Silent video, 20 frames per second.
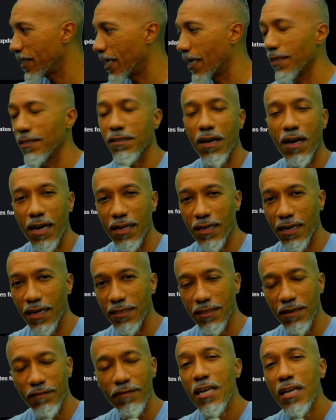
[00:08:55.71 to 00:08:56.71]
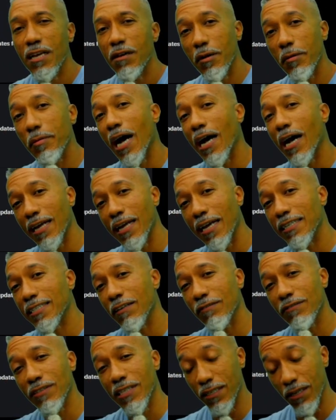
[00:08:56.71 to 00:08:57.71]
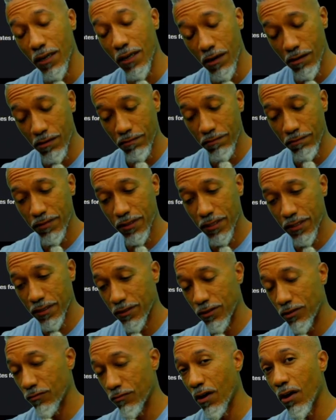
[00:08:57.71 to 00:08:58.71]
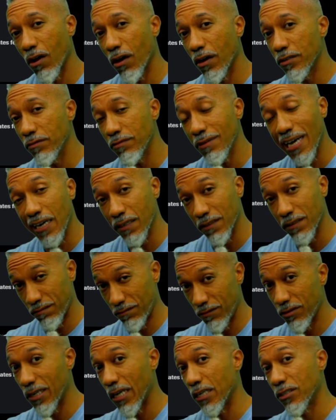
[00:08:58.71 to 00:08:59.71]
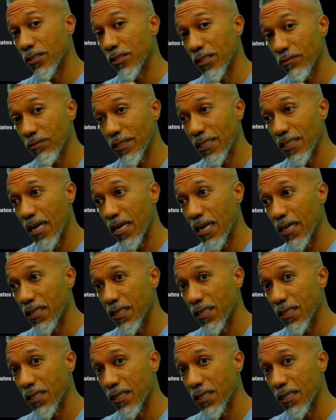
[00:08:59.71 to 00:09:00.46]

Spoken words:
he's on Hot 97. Maybe Hot 97 was like, yo, Gerard, you gotta chill with that.